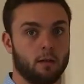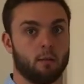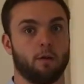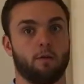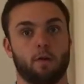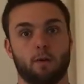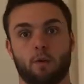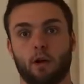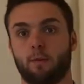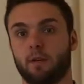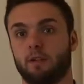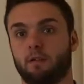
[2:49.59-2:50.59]
But for the
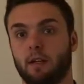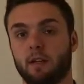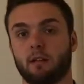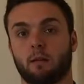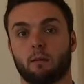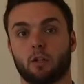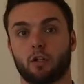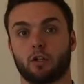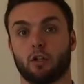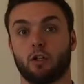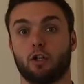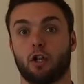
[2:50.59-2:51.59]
purpose of this, I'm just
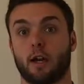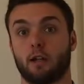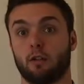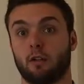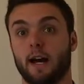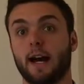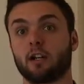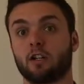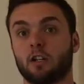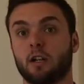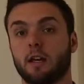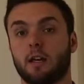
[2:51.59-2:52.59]
going to show you how to do the
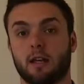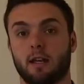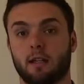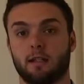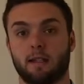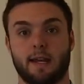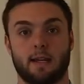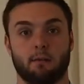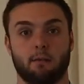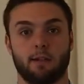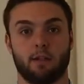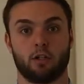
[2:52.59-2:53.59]
action in a standing
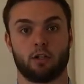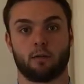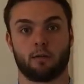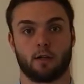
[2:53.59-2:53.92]
position.